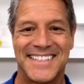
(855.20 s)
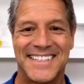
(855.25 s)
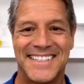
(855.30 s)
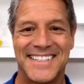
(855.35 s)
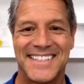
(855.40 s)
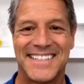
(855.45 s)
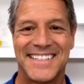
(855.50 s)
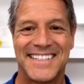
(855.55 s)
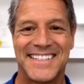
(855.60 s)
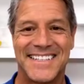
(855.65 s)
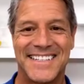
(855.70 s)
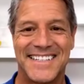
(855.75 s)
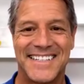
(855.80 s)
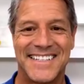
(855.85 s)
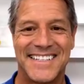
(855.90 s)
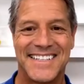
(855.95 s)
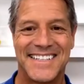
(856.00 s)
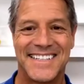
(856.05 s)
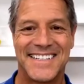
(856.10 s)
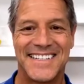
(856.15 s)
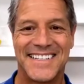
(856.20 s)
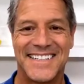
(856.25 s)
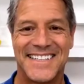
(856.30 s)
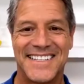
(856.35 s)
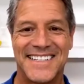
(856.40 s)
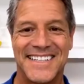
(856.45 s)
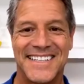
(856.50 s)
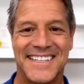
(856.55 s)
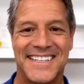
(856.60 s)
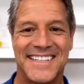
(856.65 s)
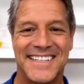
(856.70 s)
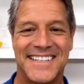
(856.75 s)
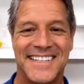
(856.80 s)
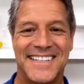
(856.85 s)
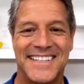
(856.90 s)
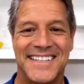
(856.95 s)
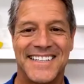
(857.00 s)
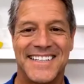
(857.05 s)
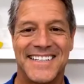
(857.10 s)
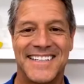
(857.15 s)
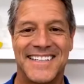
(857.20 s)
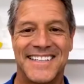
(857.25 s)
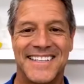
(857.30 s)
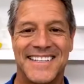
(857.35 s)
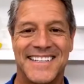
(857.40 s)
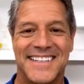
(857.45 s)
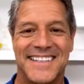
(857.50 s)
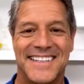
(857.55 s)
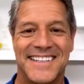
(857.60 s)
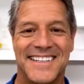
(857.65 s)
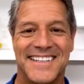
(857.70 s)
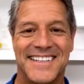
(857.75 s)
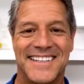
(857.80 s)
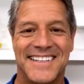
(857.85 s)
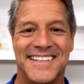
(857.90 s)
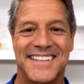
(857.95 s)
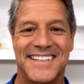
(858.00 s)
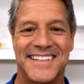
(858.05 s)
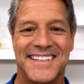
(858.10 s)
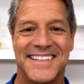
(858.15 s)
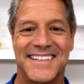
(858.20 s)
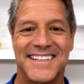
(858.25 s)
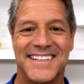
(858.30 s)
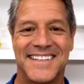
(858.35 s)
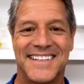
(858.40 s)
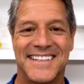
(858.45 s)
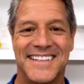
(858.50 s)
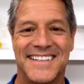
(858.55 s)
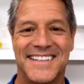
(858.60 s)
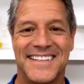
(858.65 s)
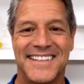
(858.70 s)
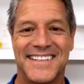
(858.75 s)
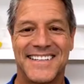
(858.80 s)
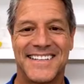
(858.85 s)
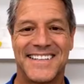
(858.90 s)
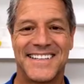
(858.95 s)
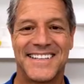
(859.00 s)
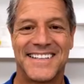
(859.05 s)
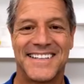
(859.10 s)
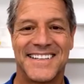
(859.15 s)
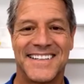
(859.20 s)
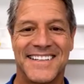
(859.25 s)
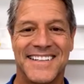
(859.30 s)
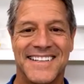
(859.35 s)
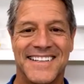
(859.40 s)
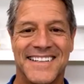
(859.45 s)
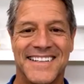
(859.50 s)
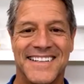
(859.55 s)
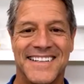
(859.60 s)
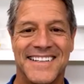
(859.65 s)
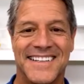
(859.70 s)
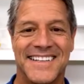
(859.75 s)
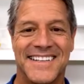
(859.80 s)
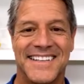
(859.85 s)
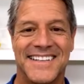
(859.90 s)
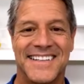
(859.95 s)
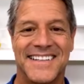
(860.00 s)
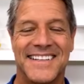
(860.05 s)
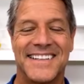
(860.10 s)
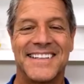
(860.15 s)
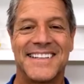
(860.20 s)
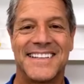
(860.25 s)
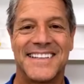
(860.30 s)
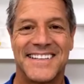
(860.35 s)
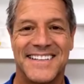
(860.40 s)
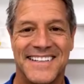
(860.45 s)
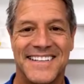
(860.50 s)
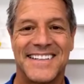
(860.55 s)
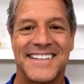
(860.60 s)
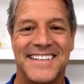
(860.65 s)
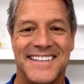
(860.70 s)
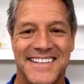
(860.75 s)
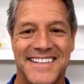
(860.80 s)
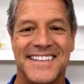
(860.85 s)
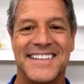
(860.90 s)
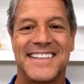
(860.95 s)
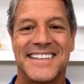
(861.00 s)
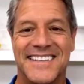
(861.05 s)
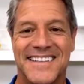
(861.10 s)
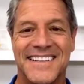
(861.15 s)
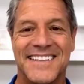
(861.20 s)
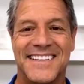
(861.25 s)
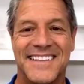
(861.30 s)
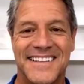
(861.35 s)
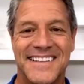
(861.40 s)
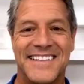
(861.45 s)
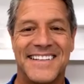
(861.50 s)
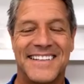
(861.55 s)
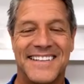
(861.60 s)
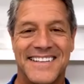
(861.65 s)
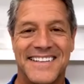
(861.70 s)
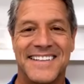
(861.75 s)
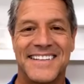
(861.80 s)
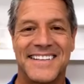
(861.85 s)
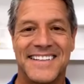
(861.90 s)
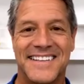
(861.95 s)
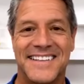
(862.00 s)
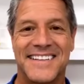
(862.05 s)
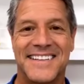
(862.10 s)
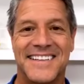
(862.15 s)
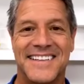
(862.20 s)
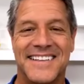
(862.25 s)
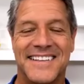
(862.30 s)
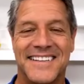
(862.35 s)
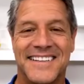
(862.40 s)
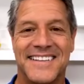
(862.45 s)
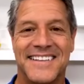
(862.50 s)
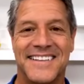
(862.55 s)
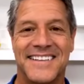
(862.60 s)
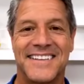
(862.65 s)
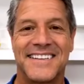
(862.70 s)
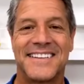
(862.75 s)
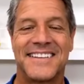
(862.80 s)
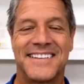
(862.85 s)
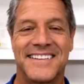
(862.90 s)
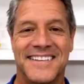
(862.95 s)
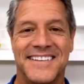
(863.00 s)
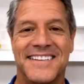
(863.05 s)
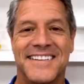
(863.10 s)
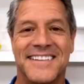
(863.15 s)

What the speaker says: The person shown says nothing.